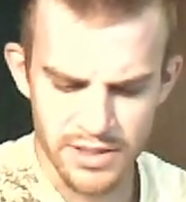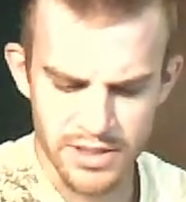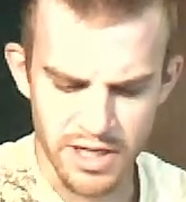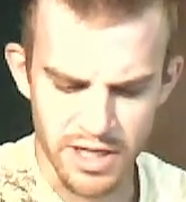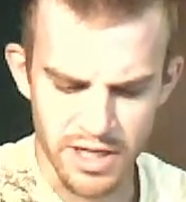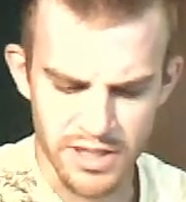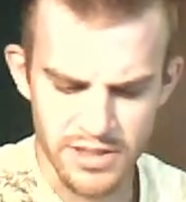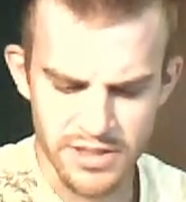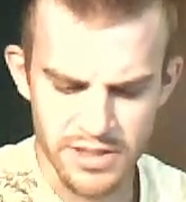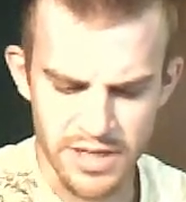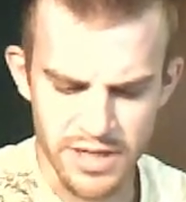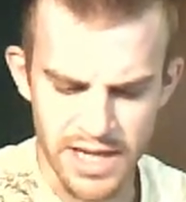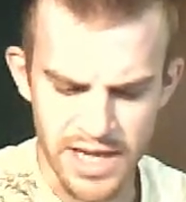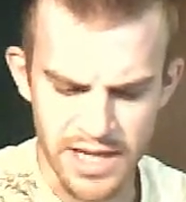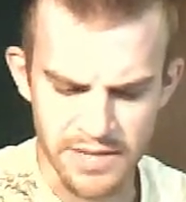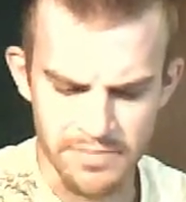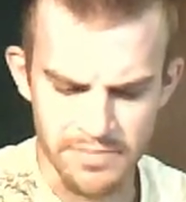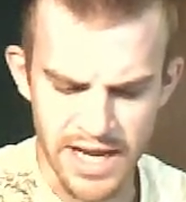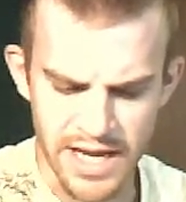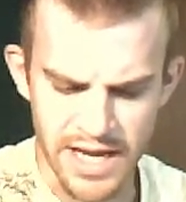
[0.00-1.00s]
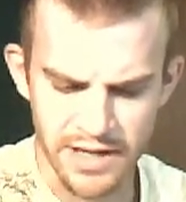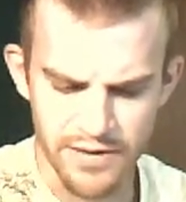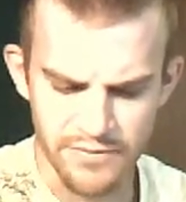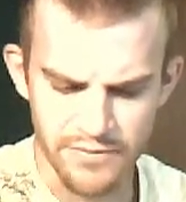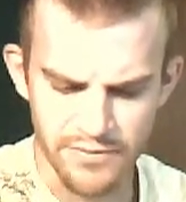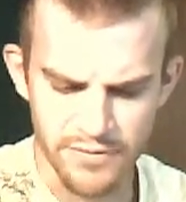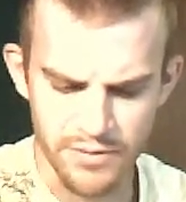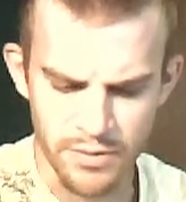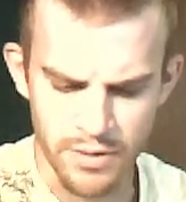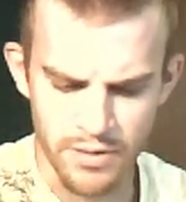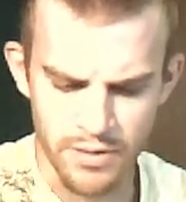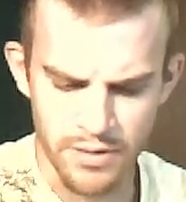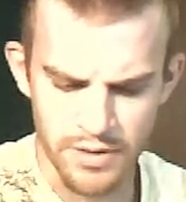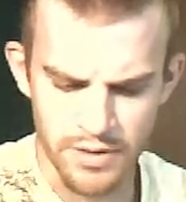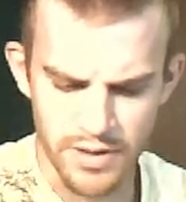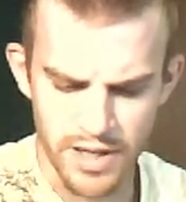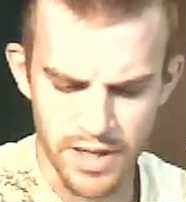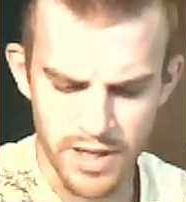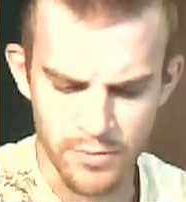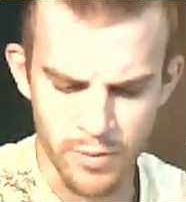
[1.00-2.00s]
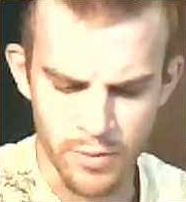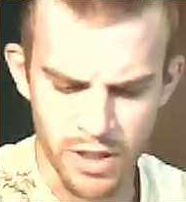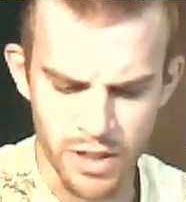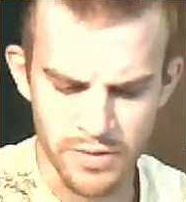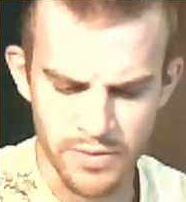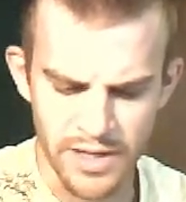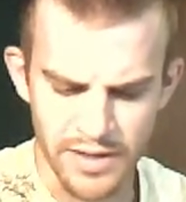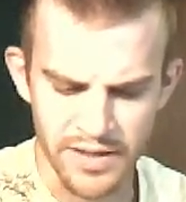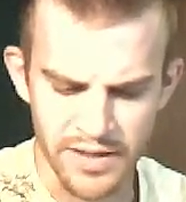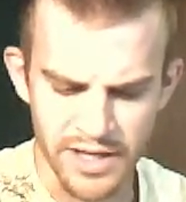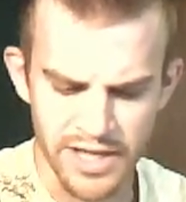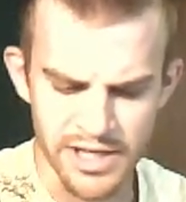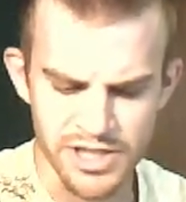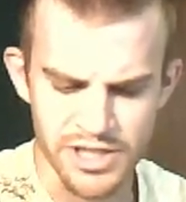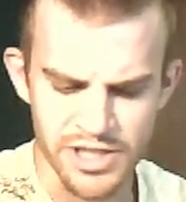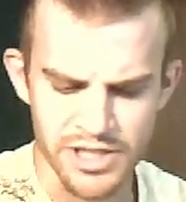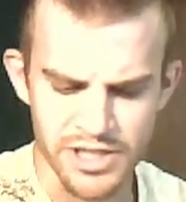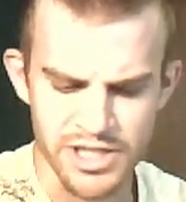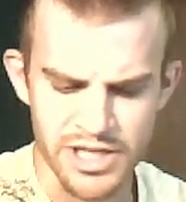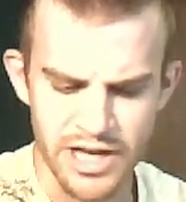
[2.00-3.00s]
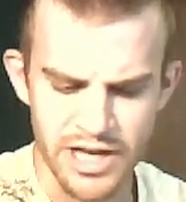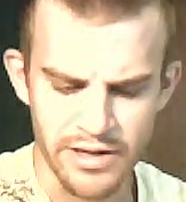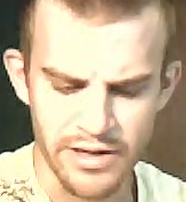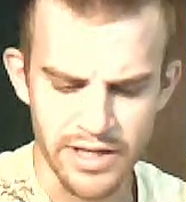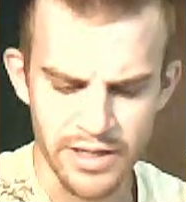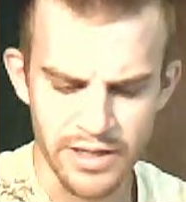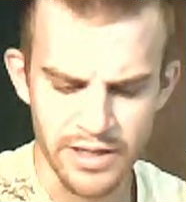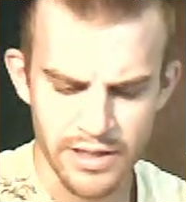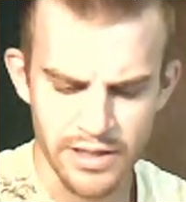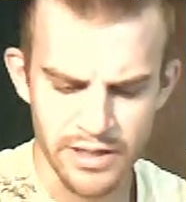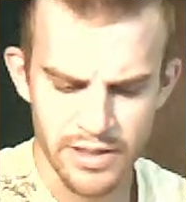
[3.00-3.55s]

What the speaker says: tossed her head back and forth, and walked around the kitchen shouting,